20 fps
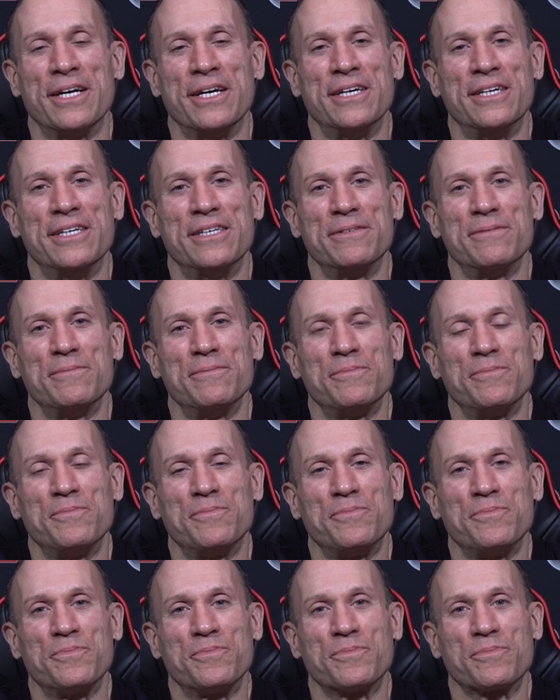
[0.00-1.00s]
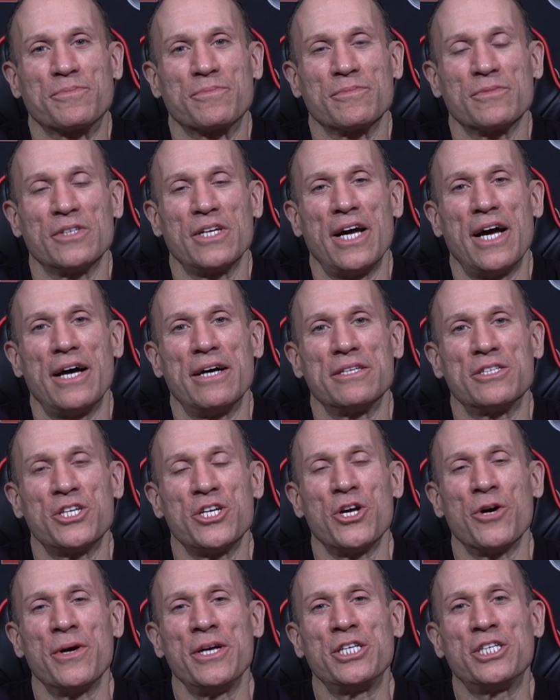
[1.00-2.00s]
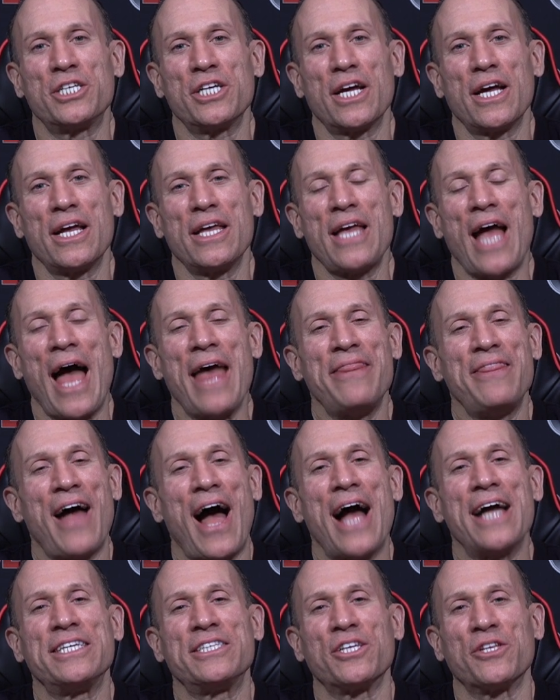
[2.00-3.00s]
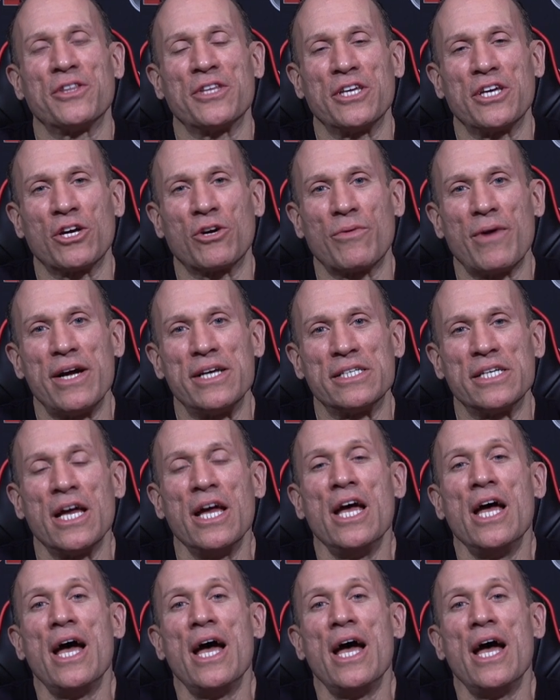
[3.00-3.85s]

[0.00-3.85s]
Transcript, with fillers: that's what I heard, yeah. Yeah, so you're in. Yeah, I, th I still think you're crazy.